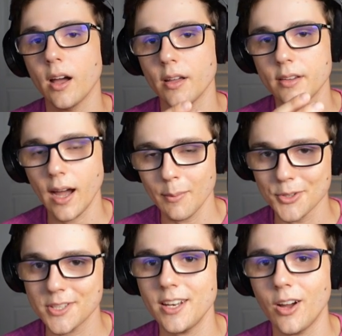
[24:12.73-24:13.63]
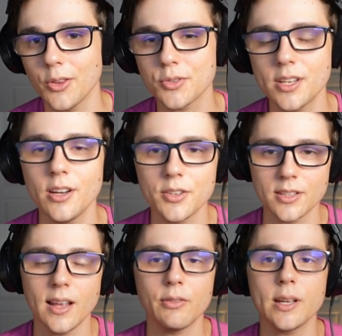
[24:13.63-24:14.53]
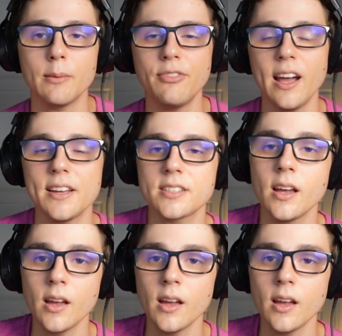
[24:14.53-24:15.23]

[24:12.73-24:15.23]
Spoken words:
Geibel's getting all those kills and leveling up fast,